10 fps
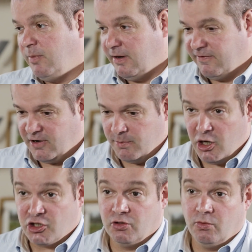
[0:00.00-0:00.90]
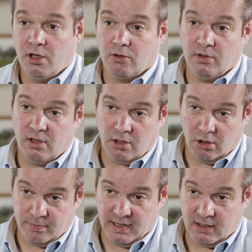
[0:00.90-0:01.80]
a bit of commercial work with the
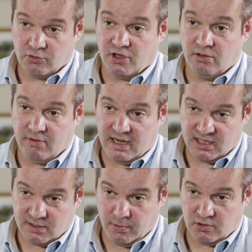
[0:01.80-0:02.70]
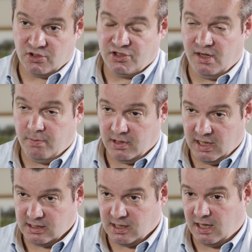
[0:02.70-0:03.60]
club now, trying to raise sponsorship and
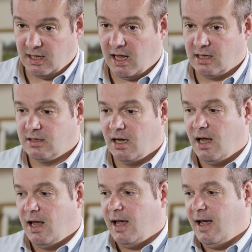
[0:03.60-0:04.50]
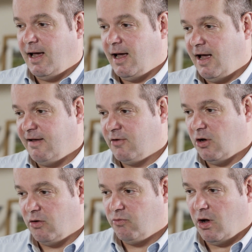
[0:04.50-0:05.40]
things like that. Uh, I've
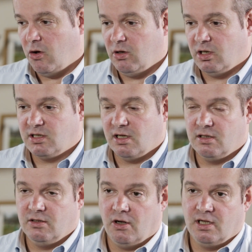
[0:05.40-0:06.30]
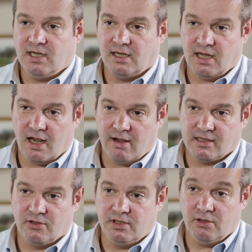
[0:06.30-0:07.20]
got a role as a non-exec
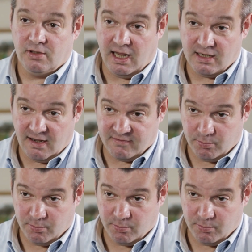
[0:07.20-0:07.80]
director at UK Deaf